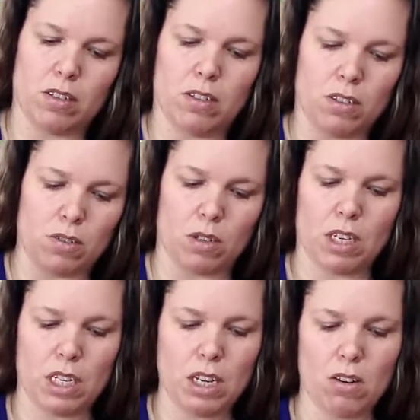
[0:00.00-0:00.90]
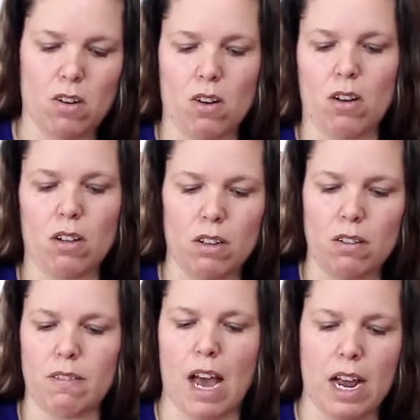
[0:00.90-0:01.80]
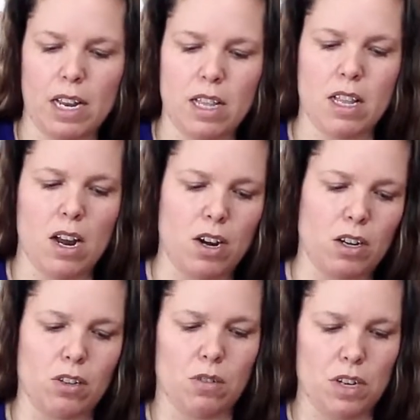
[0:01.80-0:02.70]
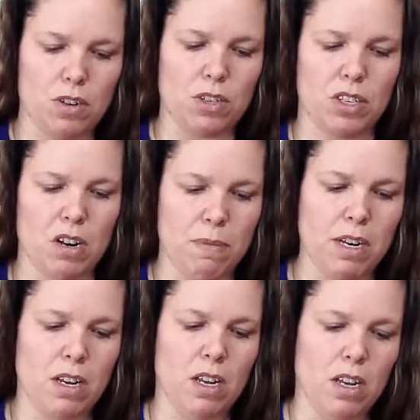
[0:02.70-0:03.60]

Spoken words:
So get all of that in there, including your cinnamon,